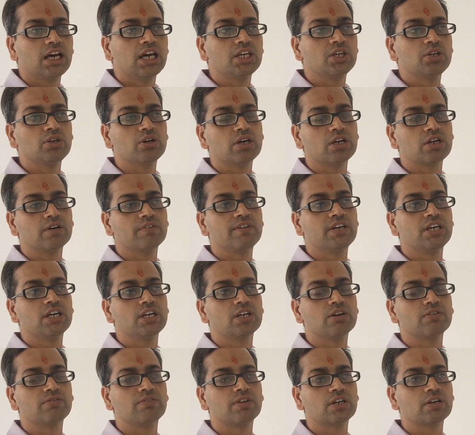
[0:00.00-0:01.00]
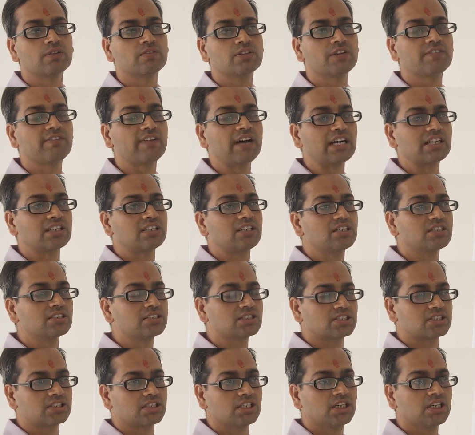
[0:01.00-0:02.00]
and you are aware of one of the
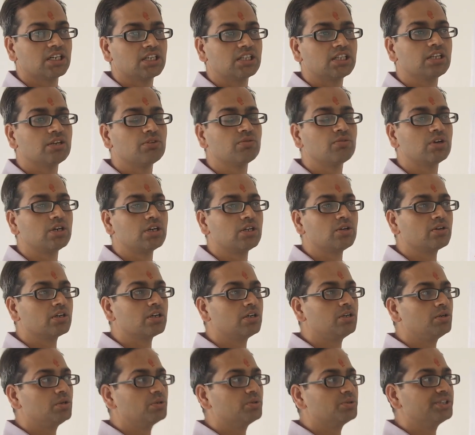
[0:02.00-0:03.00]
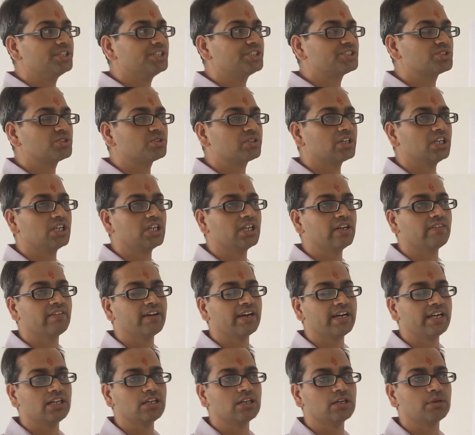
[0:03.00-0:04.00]
factors, then what you can do is you can
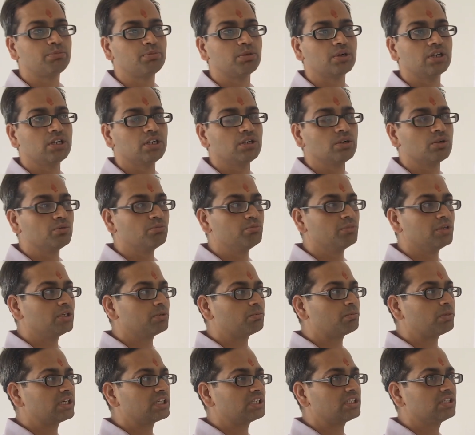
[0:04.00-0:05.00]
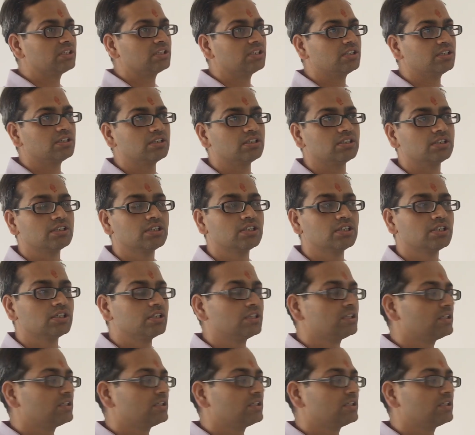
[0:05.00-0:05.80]
divide the polynomial by the